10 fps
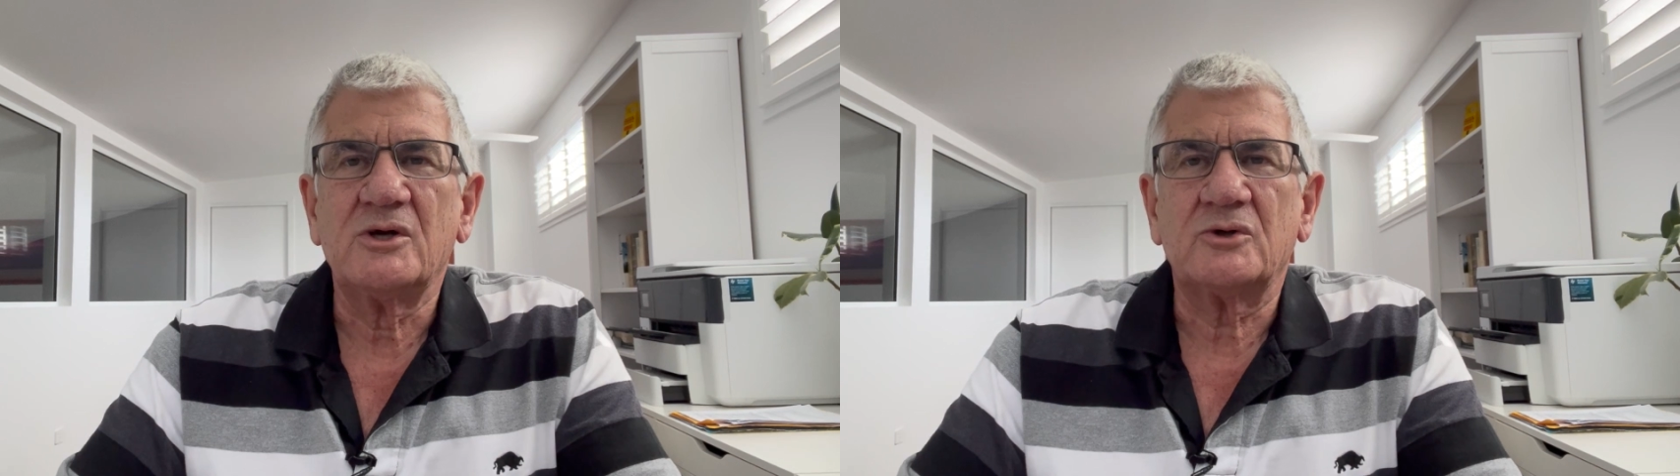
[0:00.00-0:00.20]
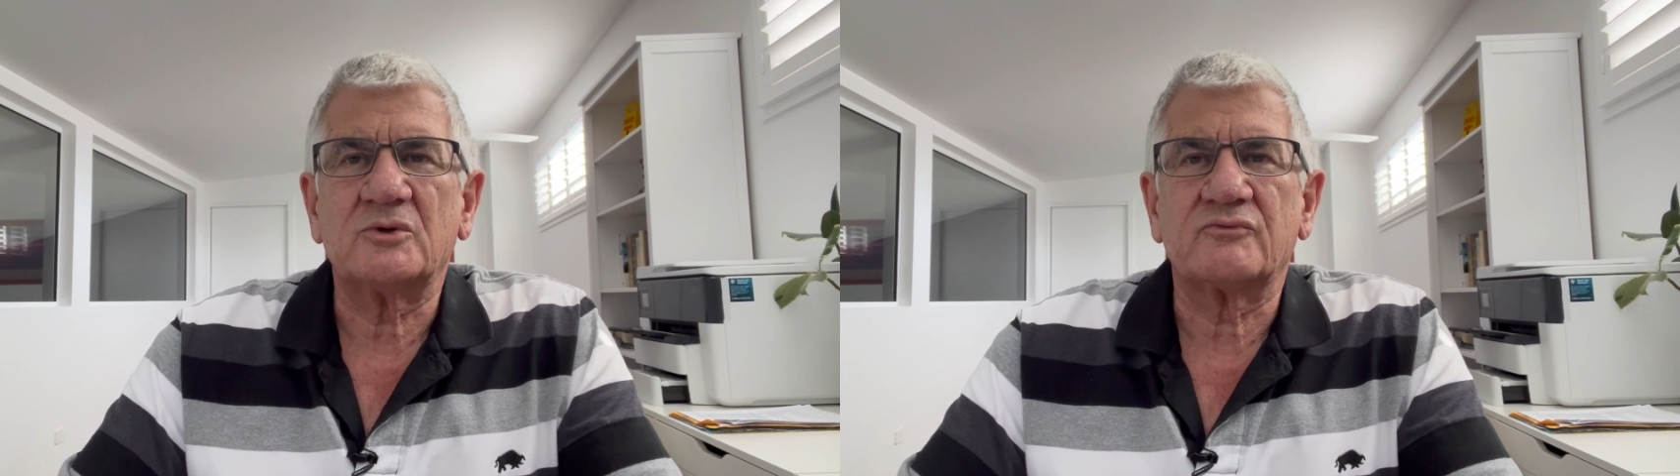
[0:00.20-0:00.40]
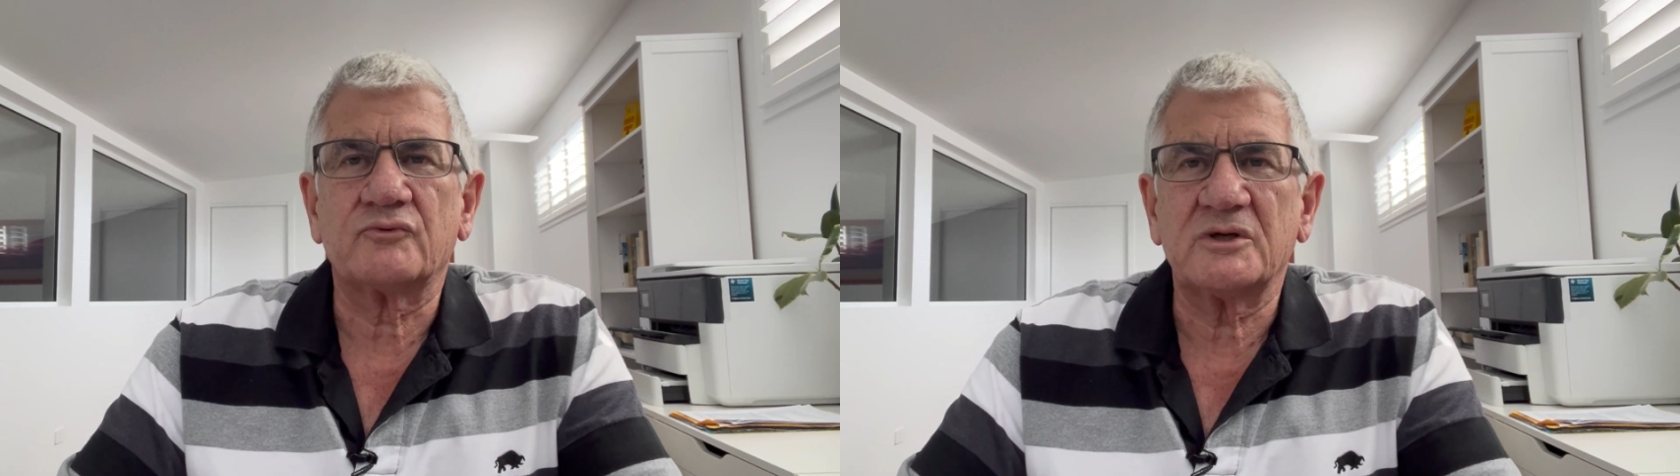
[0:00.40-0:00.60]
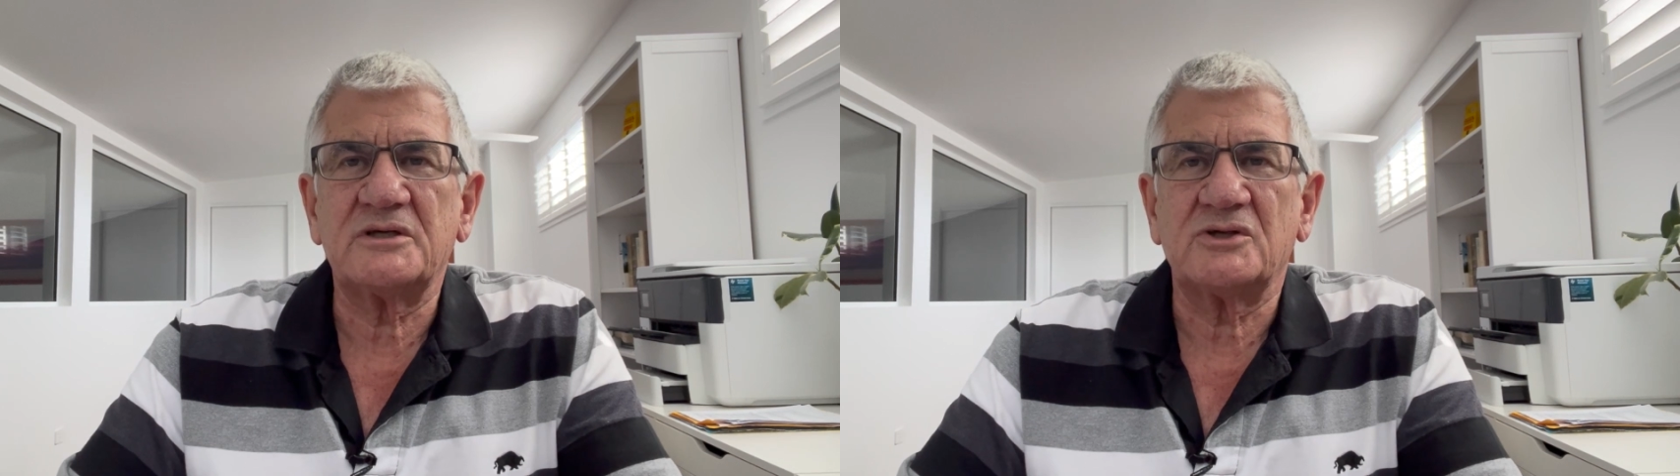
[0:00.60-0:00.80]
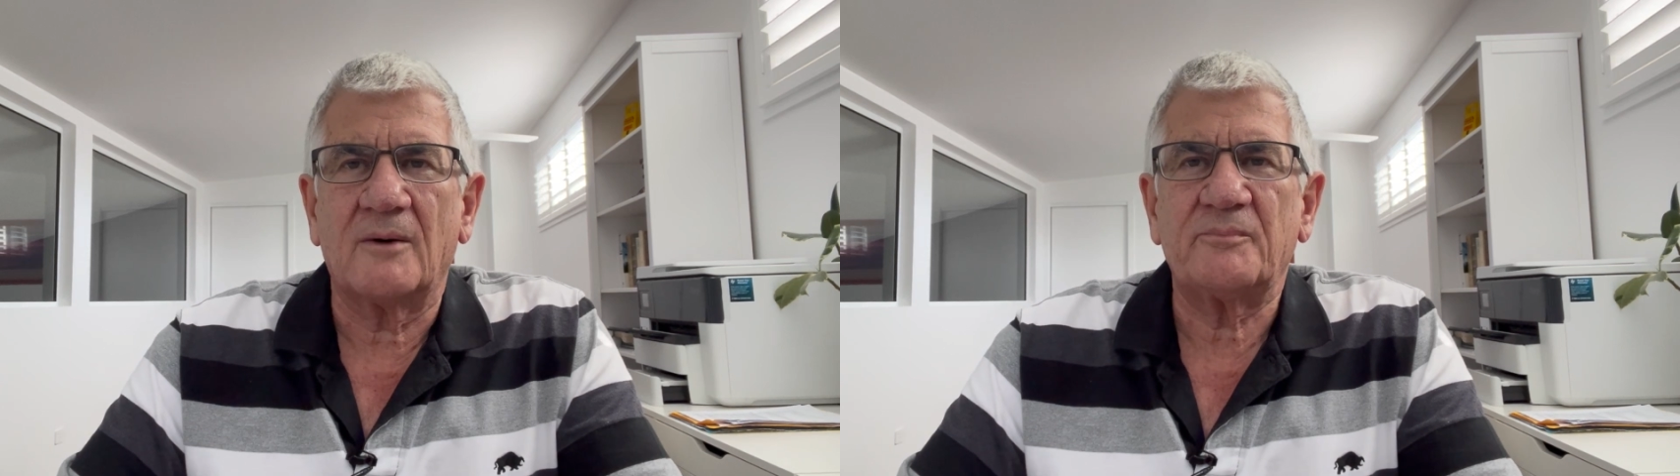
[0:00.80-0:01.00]
who have
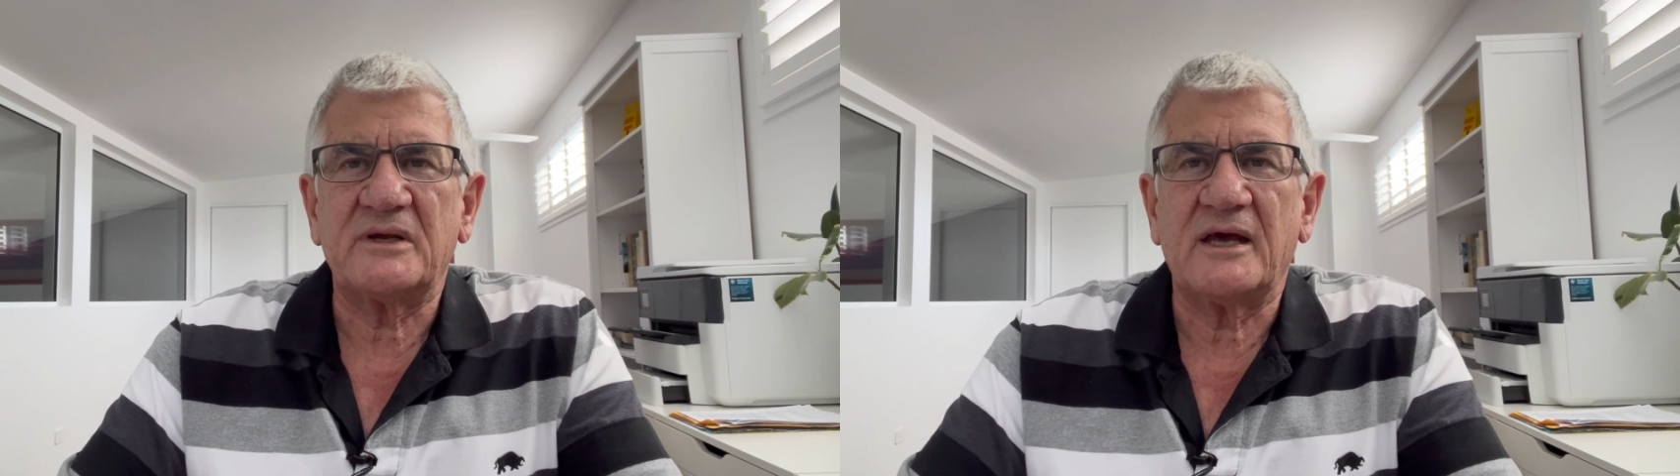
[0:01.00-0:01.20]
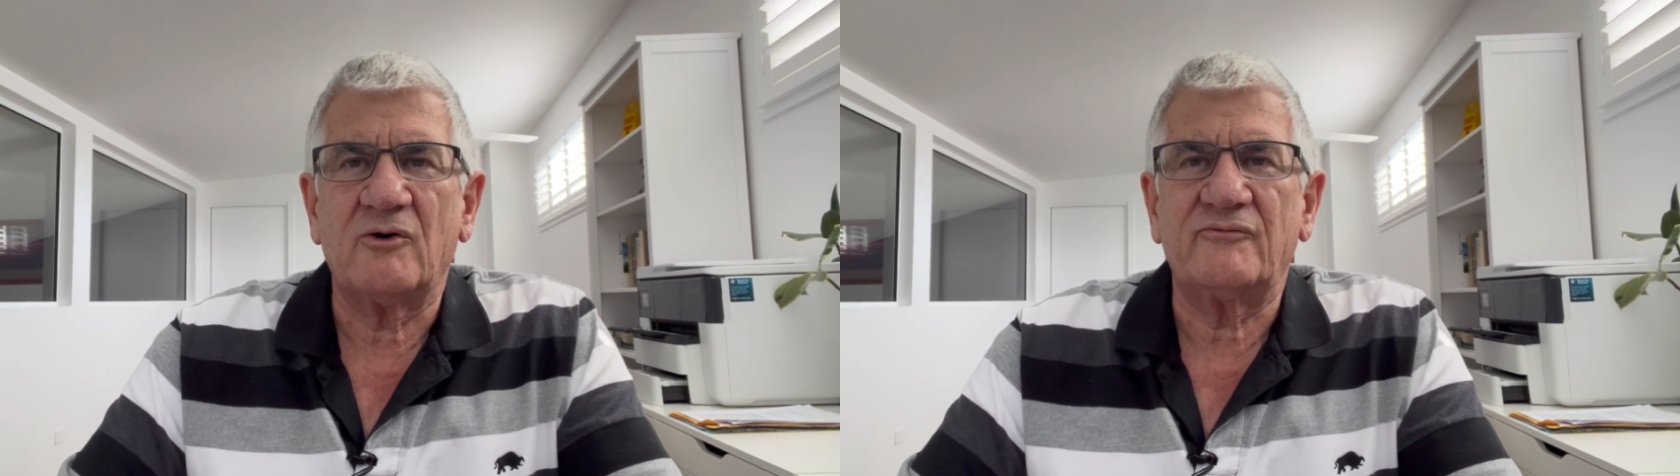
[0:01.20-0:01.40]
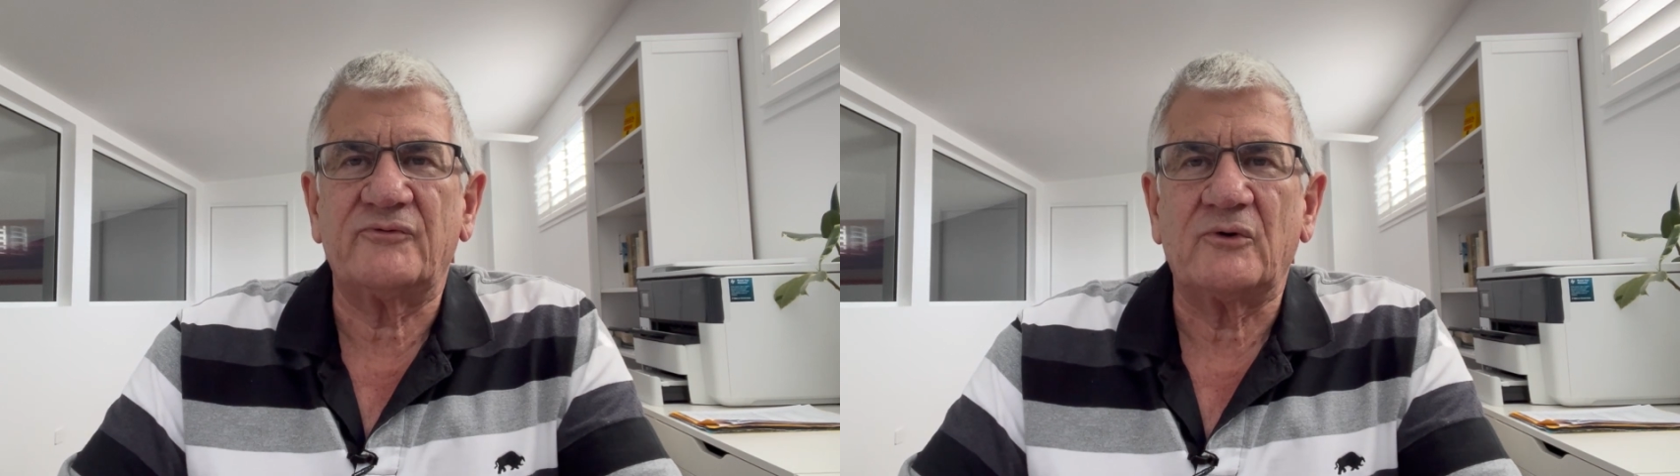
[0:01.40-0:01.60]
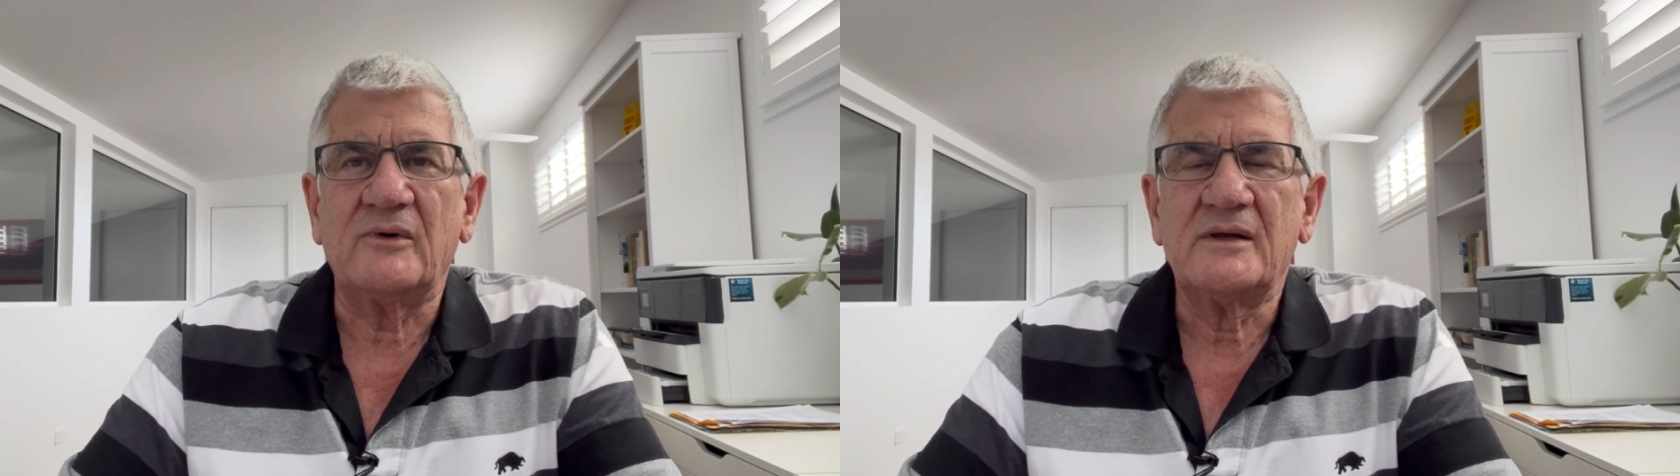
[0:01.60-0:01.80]
really not been helpful